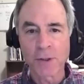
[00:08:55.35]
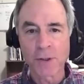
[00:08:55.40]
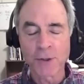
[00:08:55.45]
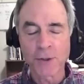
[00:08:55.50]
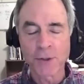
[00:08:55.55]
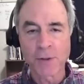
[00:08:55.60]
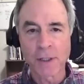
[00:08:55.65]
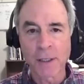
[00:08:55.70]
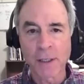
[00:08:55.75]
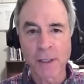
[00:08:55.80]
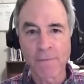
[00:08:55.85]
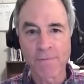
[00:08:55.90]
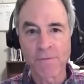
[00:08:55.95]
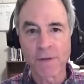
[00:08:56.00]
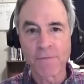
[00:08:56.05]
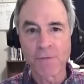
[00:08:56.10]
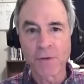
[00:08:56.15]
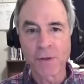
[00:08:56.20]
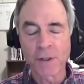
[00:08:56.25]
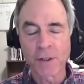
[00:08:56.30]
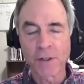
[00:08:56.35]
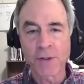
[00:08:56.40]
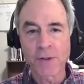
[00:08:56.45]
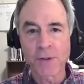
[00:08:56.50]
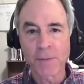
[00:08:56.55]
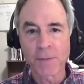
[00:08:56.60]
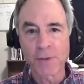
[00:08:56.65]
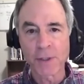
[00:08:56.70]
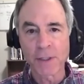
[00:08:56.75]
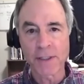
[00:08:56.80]
to a lot of different
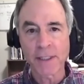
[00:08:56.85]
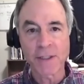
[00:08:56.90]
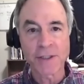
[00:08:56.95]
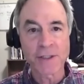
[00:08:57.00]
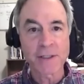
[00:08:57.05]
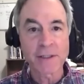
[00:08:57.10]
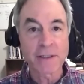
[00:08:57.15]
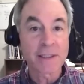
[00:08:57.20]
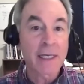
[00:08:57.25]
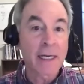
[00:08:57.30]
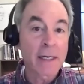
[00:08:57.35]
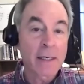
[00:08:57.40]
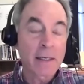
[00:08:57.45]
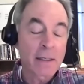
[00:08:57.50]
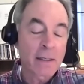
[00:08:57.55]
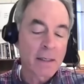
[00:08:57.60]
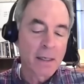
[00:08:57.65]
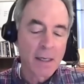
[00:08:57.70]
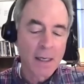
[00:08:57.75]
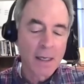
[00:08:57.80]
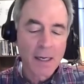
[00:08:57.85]
interpretations and